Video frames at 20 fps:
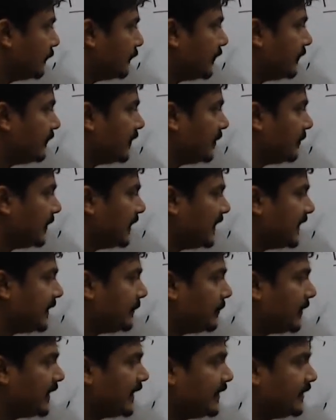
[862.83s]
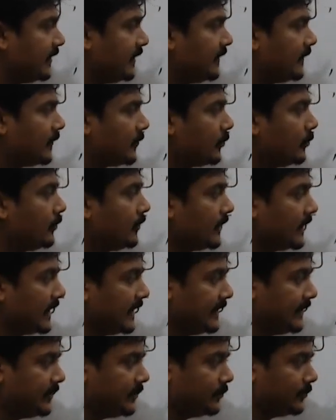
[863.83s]
We will multiply these two.
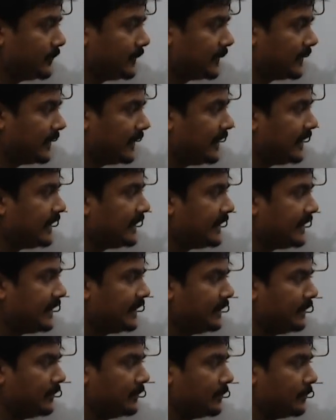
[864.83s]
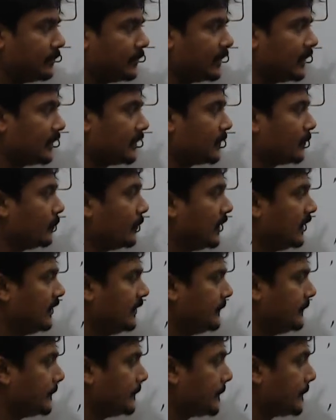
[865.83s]
9 2s are 18 plus
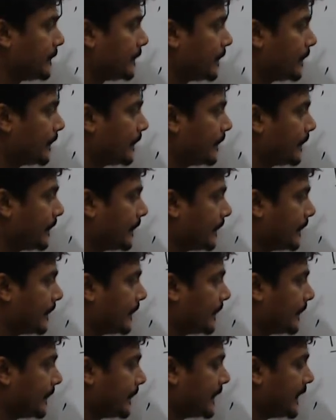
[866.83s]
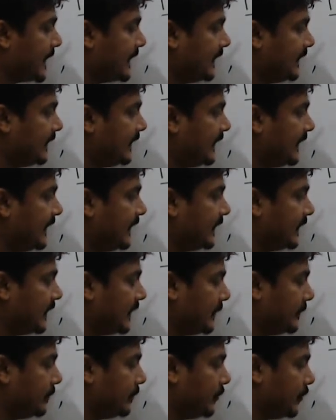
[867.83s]
1,
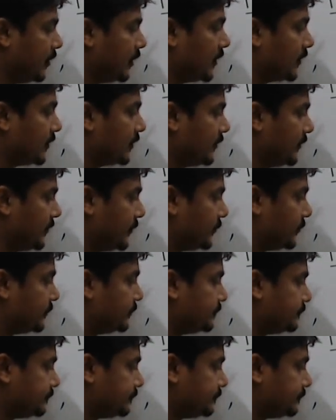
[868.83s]
19 upon 2.